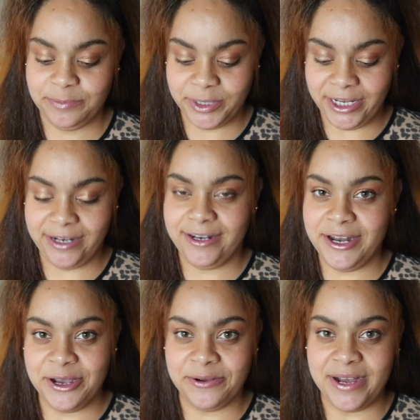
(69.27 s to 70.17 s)
But
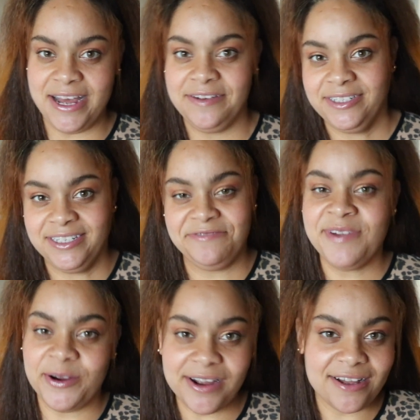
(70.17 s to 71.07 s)
no, I have to leave
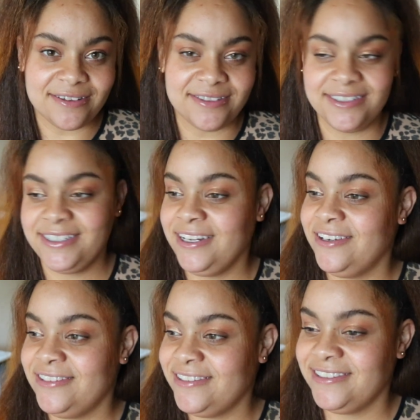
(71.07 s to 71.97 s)
my route.
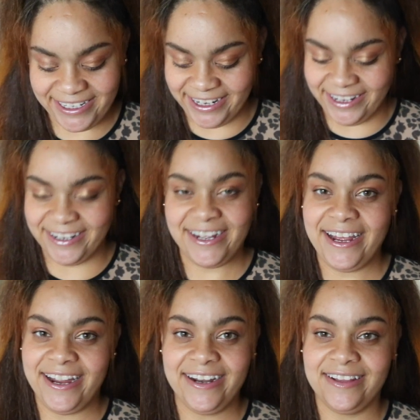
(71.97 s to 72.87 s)
So yeah,
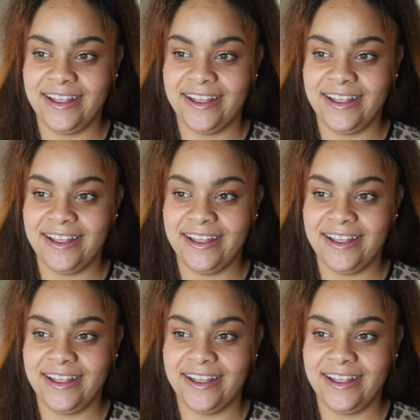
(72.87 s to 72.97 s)
I hated